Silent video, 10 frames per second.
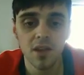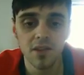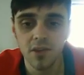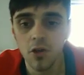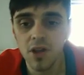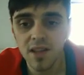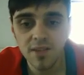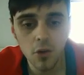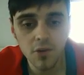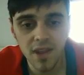So
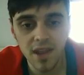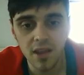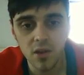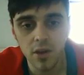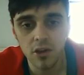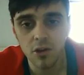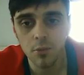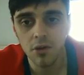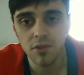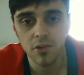let's go and take a quick look at
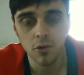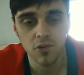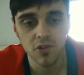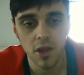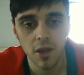my results